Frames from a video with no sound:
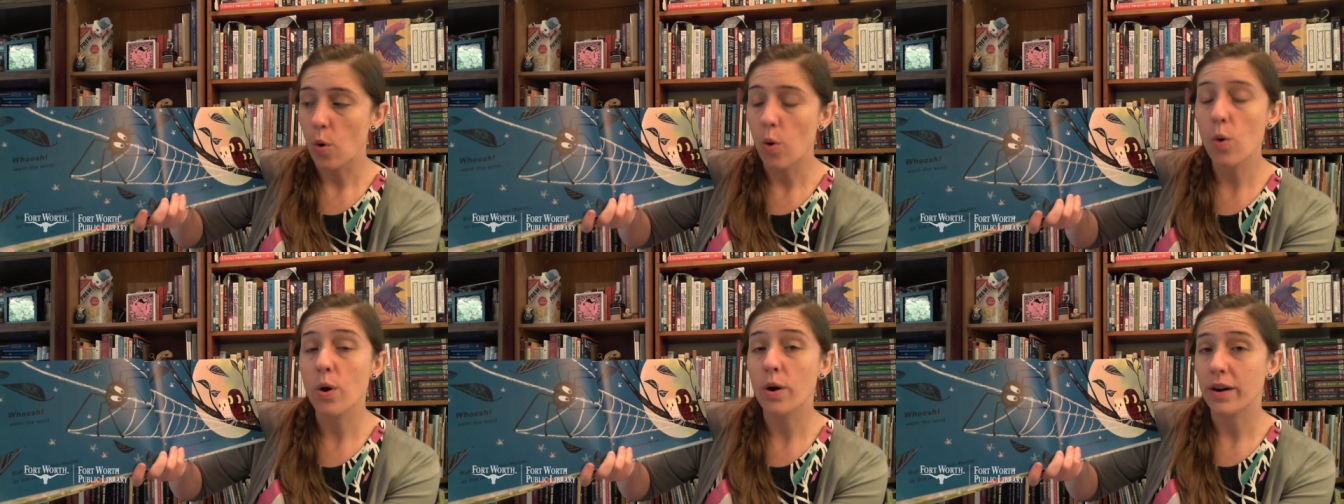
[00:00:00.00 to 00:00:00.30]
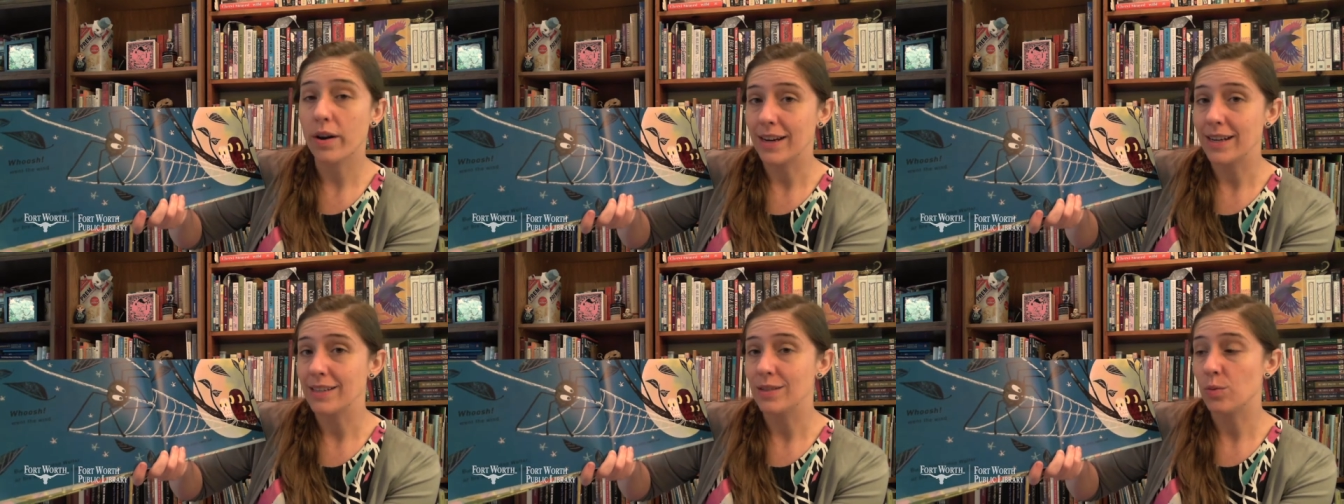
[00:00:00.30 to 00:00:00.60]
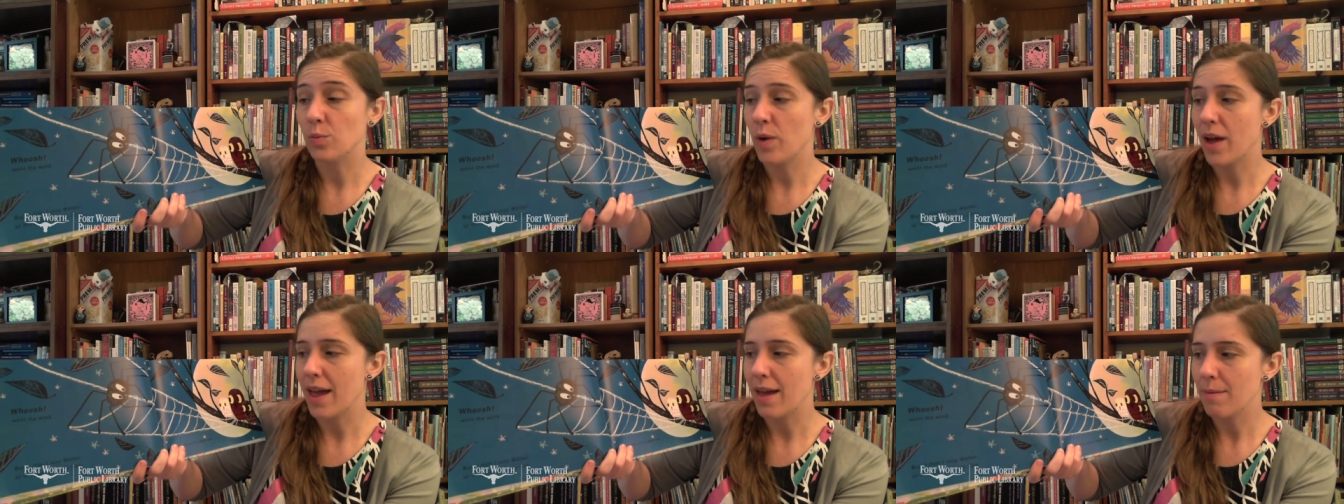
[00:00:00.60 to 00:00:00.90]
or
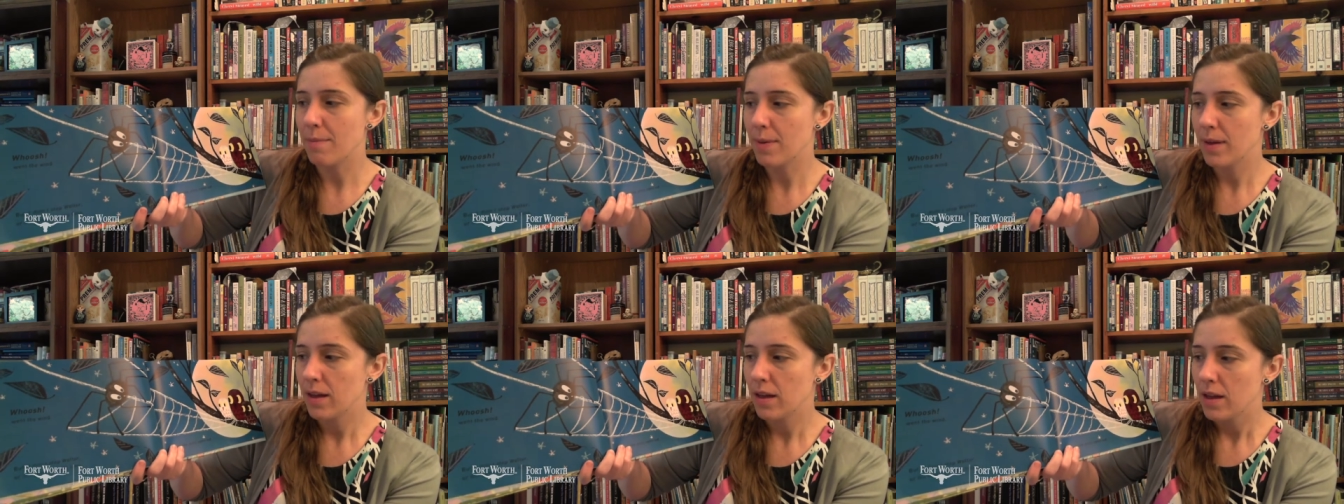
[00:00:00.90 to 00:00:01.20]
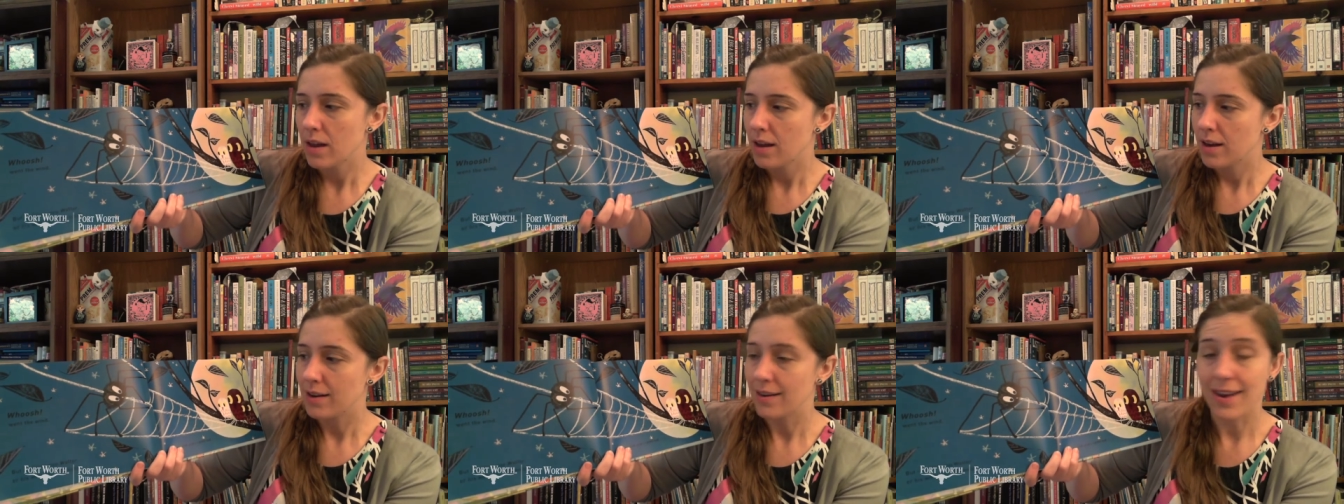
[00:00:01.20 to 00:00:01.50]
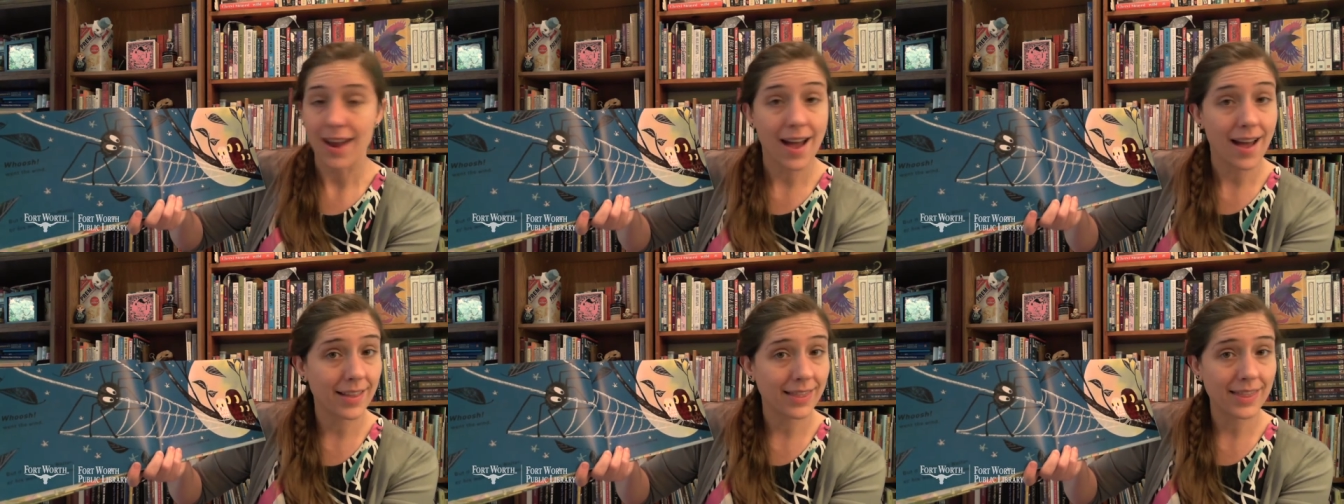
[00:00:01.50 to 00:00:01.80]
his web.
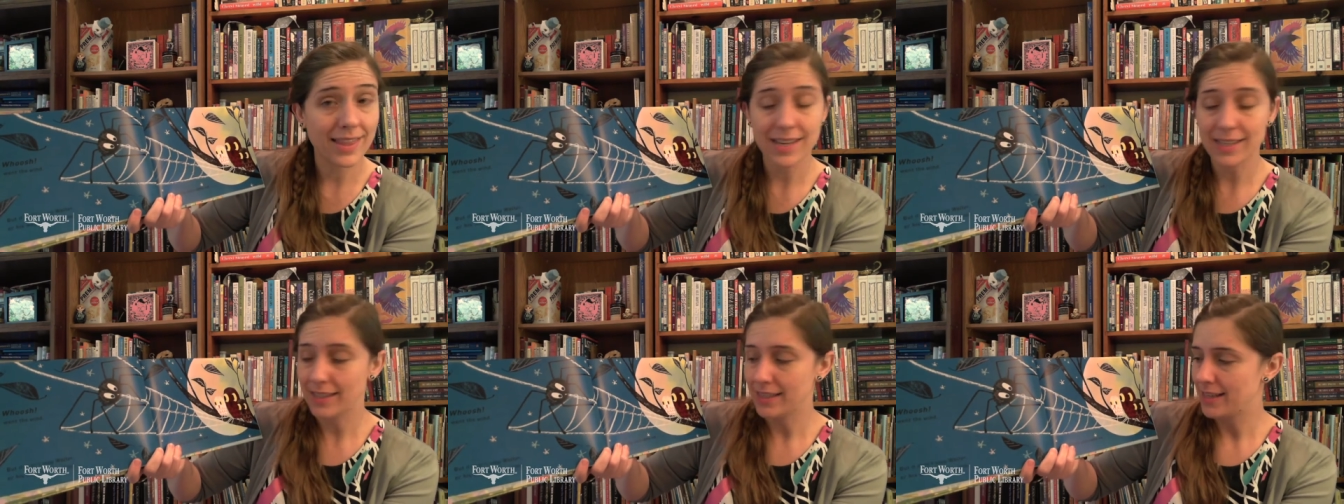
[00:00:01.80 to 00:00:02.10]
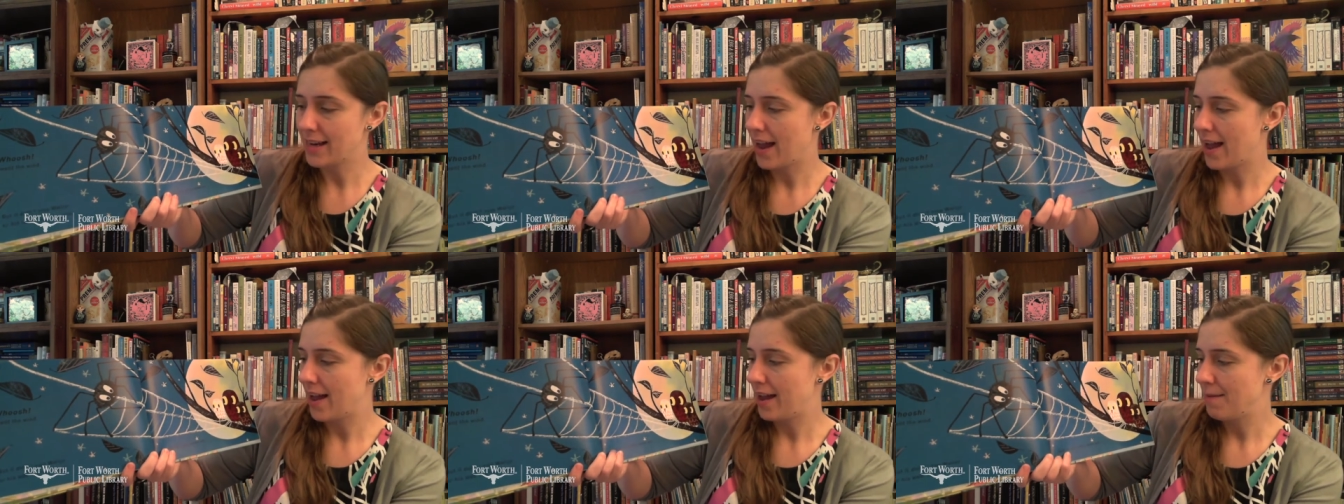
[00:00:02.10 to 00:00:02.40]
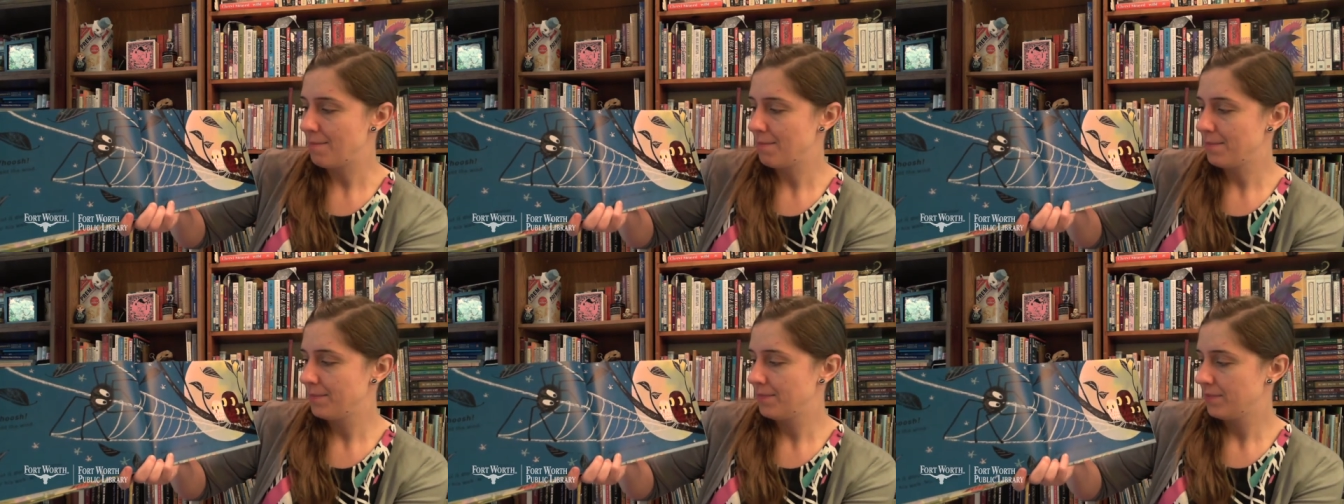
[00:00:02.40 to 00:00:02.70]
Not this
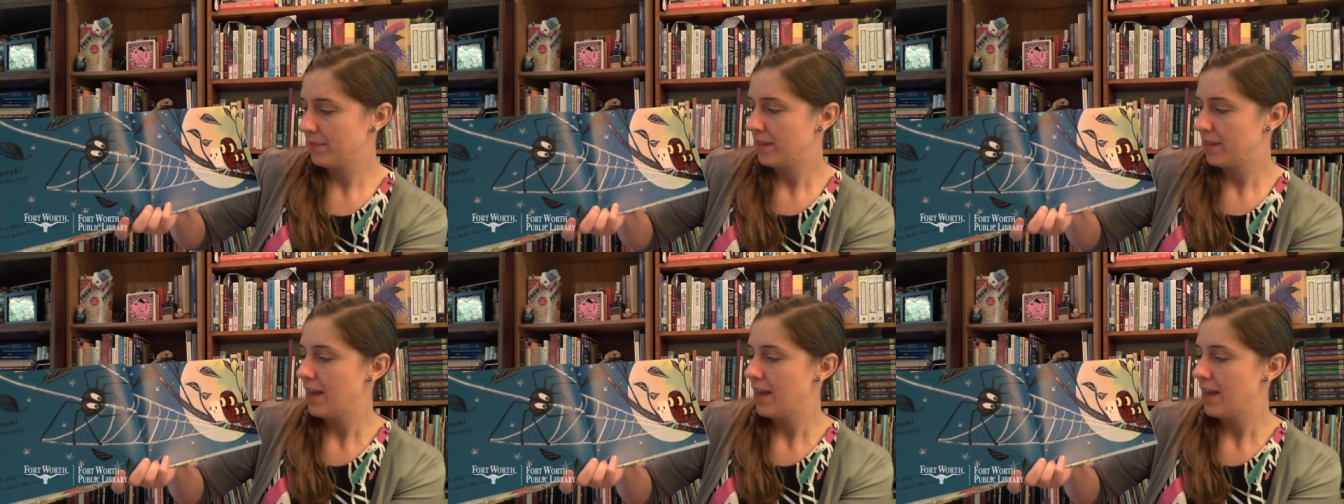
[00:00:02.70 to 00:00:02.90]
time.